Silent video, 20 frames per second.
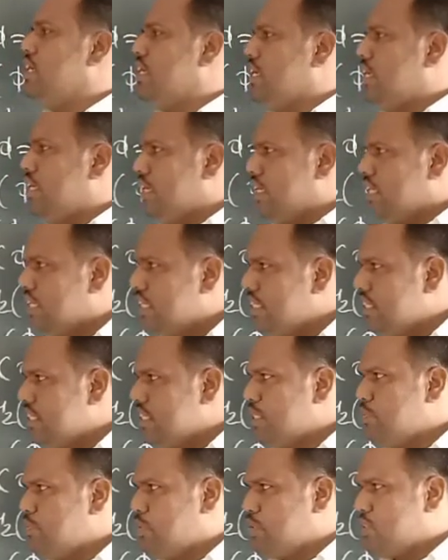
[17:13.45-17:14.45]
In these
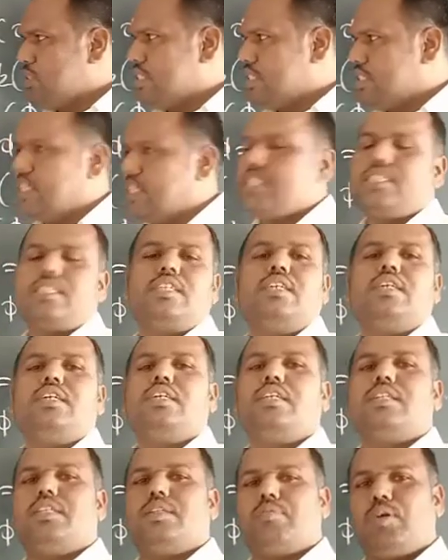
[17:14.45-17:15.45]
processes, the
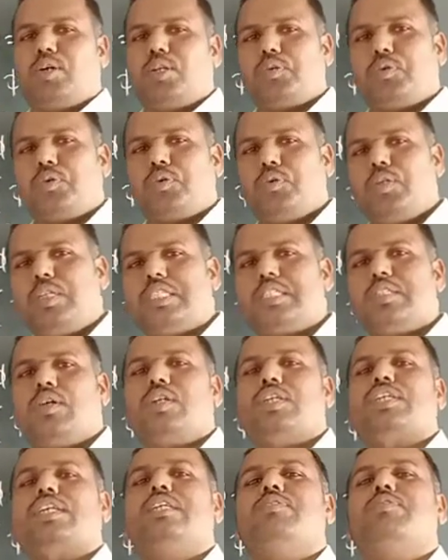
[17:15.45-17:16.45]
molecule is not
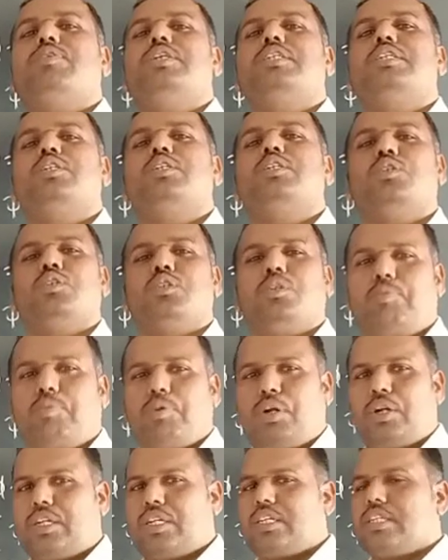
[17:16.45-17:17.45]
converted into the product,
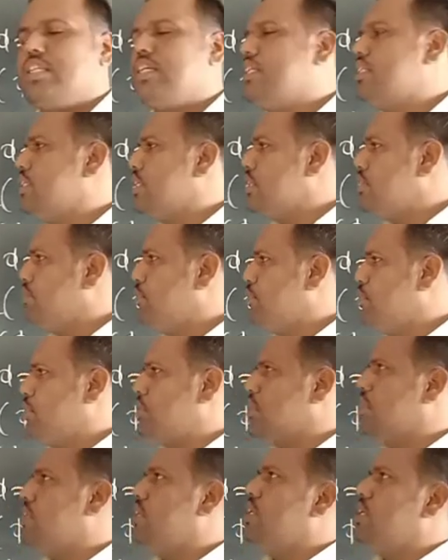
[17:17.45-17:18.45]
and therefore
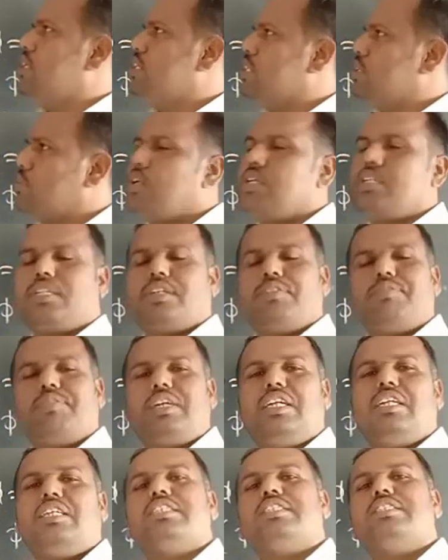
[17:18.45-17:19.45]
the quantum yield
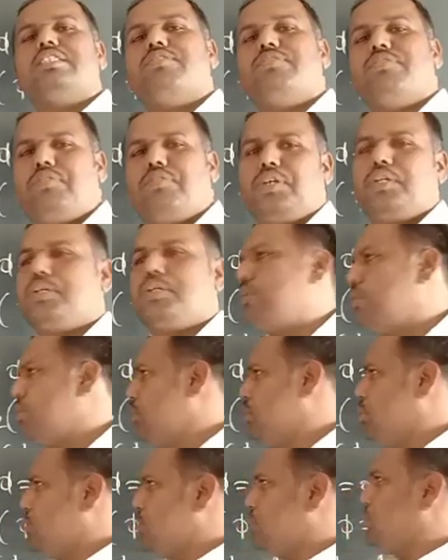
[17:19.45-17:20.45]
is very low. So
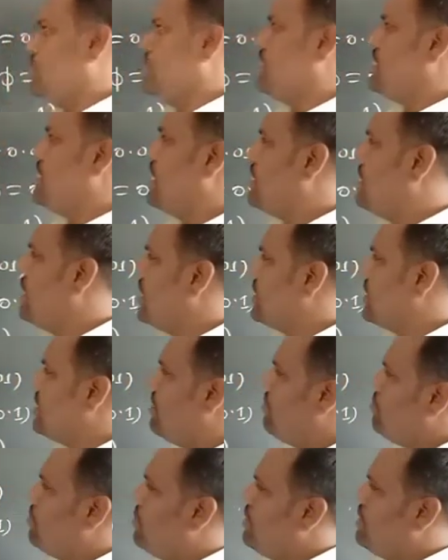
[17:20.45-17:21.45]
these are the example,
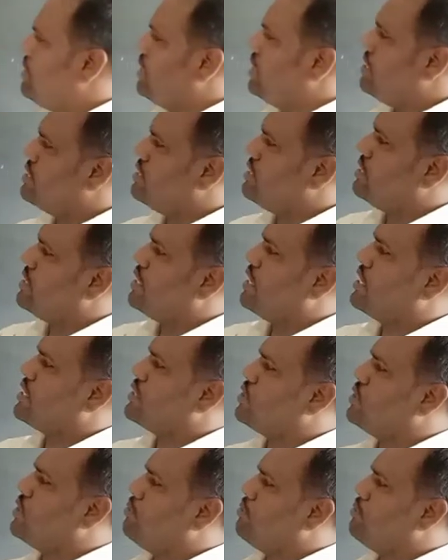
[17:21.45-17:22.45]
that is reaction of
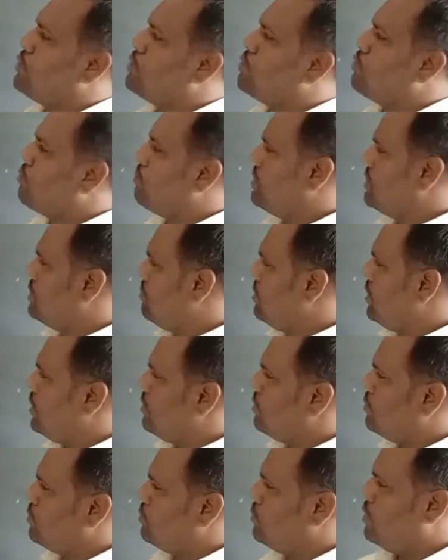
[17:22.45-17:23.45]
H2 plus Br2,
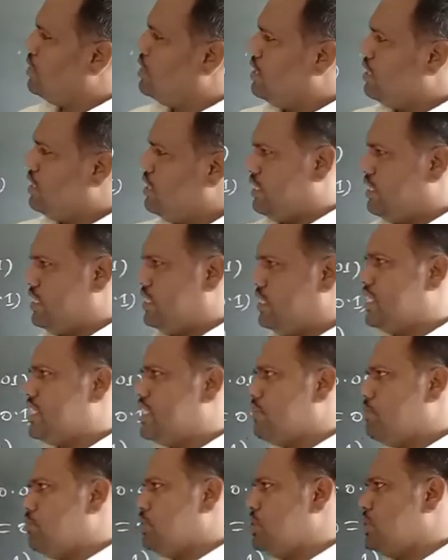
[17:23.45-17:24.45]
then
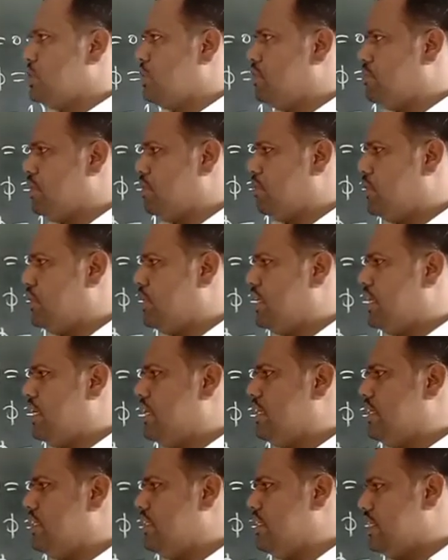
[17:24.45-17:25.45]
decomposition of ammonia,
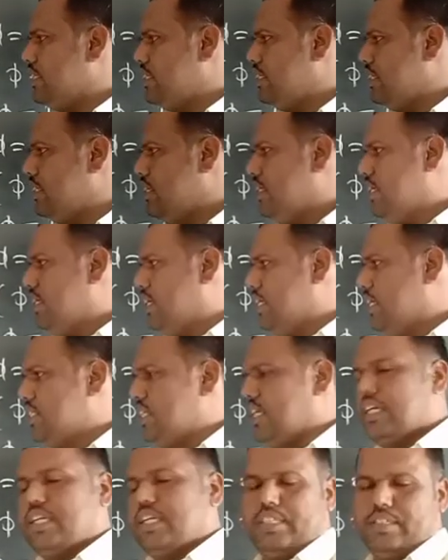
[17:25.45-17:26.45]
then Hi
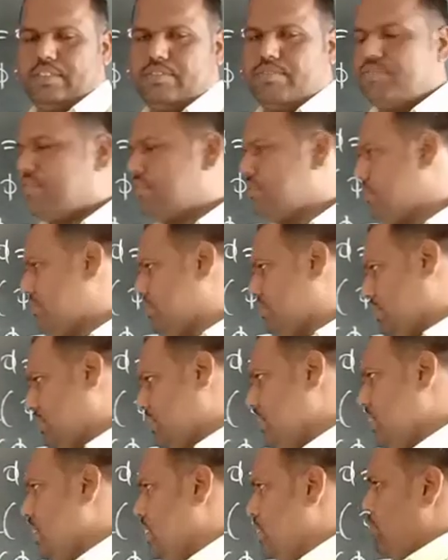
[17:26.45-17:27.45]
in
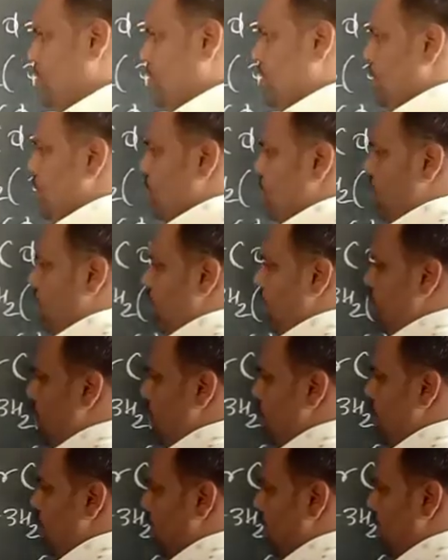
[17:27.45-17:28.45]
presence of
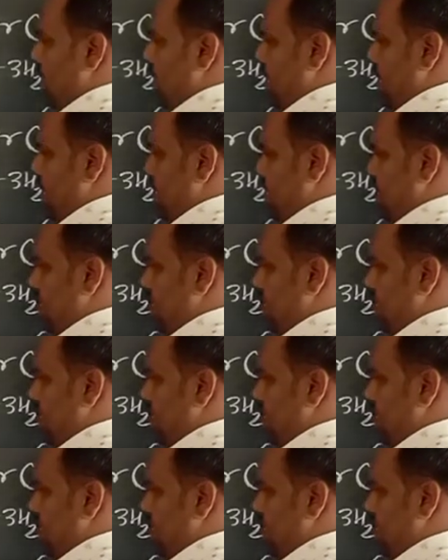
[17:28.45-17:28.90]
light.